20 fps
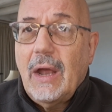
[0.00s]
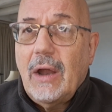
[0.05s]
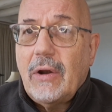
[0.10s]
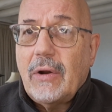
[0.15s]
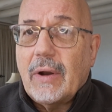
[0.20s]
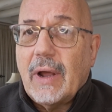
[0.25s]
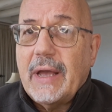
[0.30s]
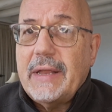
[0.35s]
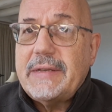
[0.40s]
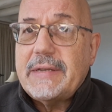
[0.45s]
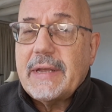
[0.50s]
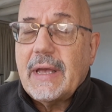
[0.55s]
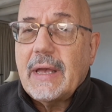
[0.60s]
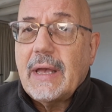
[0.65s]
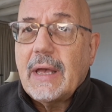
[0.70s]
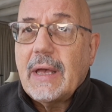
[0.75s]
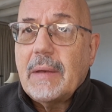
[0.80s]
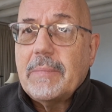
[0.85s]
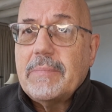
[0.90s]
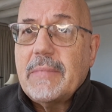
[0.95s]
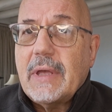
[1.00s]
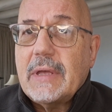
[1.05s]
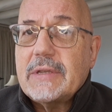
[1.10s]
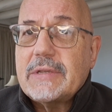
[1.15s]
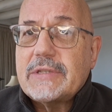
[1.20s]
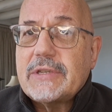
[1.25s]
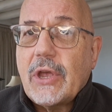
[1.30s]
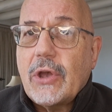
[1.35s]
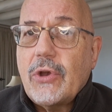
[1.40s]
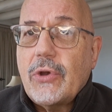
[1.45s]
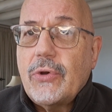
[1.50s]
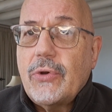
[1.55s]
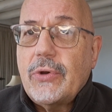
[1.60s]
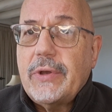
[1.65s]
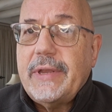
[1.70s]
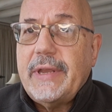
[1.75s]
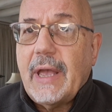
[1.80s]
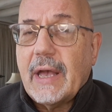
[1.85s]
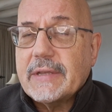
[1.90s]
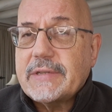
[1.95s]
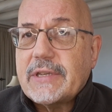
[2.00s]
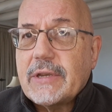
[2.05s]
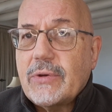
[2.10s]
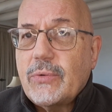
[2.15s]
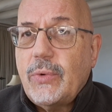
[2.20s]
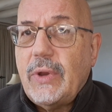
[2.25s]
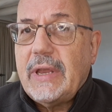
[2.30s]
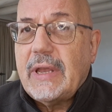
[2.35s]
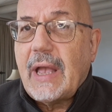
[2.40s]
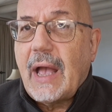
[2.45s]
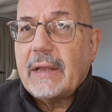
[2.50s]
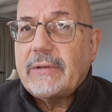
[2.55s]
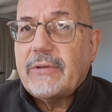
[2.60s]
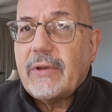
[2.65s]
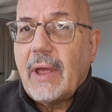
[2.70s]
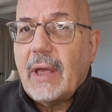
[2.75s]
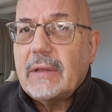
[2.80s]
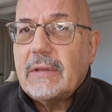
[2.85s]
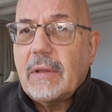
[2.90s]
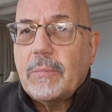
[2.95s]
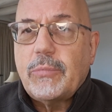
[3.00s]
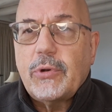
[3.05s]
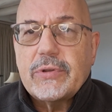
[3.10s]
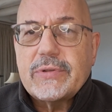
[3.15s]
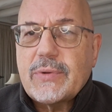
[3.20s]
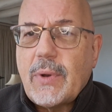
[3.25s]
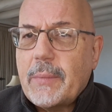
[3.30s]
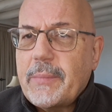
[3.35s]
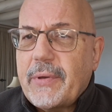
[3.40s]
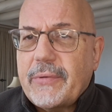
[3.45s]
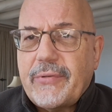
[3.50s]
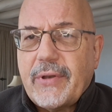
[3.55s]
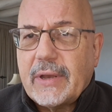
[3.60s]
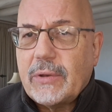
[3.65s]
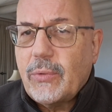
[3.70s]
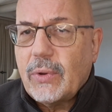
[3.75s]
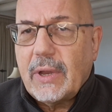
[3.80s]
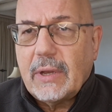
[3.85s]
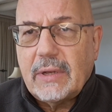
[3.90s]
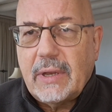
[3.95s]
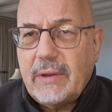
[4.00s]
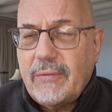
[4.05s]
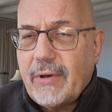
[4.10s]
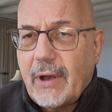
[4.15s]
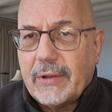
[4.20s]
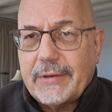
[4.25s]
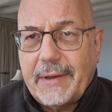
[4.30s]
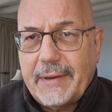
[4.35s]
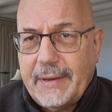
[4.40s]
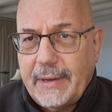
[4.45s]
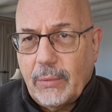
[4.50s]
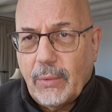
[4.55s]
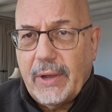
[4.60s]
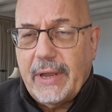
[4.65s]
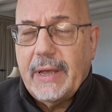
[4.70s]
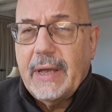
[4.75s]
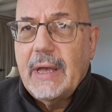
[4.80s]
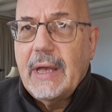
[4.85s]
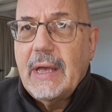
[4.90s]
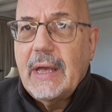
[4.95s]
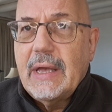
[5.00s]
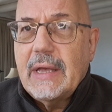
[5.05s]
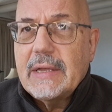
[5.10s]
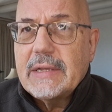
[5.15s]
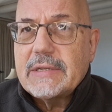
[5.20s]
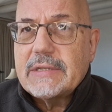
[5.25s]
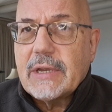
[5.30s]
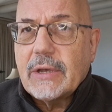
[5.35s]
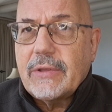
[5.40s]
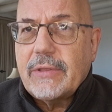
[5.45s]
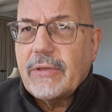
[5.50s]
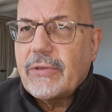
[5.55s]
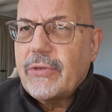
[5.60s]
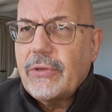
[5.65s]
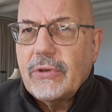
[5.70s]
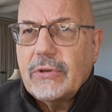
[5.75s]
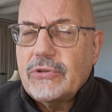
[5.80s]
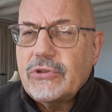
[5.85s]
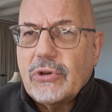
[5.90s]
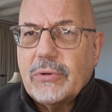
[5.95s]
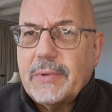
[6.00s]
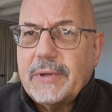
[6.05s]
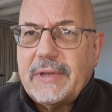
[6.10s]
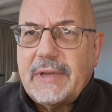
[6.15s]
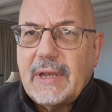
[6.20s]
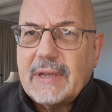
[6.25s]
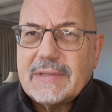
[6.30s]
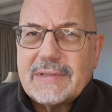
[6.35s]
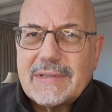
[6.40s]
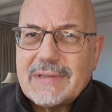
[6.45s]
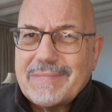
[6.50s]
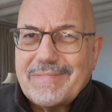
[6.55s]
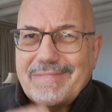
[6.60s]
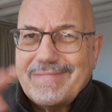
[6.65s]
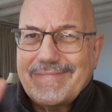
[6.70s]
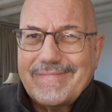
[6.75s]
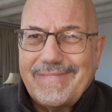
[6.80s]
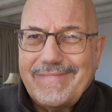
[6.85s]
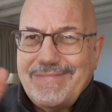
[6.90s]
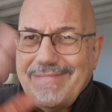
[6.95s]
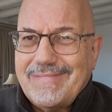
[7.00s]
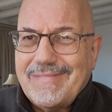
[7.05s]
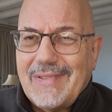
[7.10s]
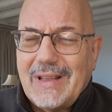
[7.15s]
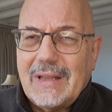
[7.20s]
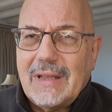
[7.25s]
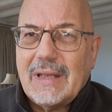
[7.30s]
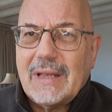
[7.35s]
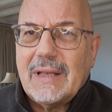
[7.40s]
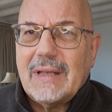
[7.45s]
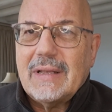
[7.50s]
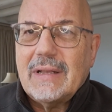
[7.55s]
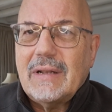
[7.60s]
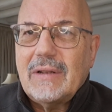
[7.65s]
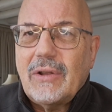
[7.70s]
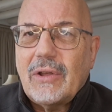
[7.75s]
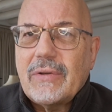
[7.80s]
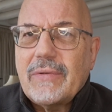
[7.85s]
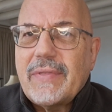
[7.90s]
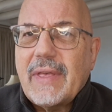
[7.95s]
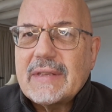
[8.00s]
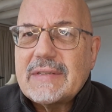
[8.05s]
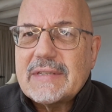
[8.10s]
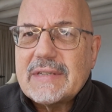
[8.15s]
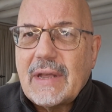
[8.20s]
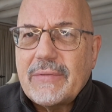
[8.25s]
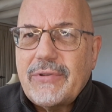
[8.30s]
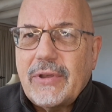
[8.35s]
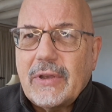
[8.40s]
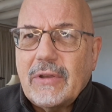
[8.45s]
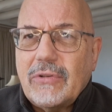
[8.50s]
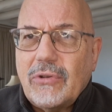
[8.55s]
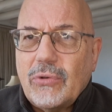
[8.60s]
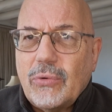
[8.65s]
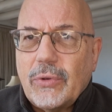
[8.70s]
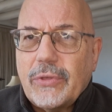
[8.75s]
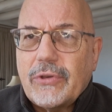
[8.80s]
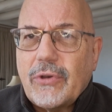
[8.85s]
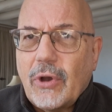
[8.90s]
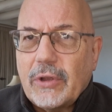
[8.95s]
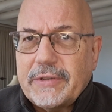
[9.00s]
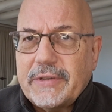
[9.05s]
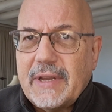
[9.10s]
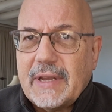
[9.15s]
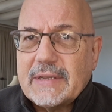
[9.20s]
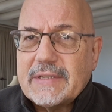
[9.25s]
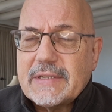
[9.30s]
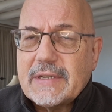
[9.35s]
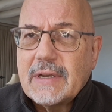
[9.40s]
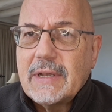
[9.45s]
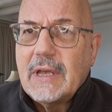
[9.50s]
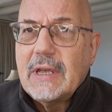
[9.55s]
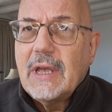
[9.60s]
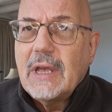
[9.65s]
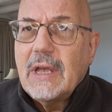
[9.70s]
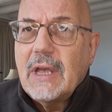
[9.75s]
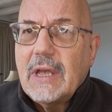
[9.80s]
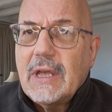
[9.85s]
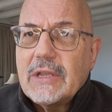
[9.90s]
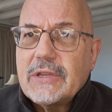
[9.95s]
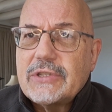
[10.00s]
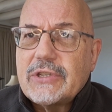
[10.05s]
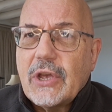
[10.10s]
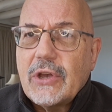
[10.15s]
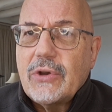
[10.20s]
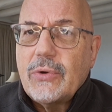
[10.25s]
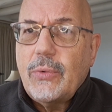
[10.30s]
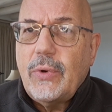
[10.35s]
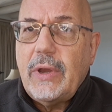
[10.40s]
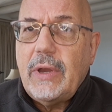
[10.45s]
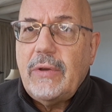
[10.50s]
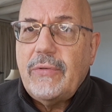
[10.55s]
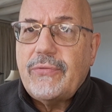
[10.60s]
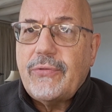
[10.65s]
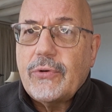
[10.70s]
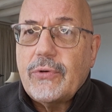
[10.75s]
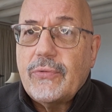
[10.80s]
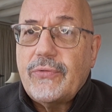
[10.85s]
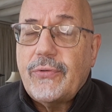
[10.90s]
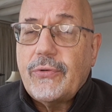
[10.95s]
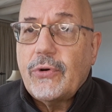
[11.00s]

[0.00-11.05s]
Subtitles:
Right? So we cut, and the Plusquamperfekt we can leave out anyway. So the third German tense. A lot of that stuff you can do with context. So we for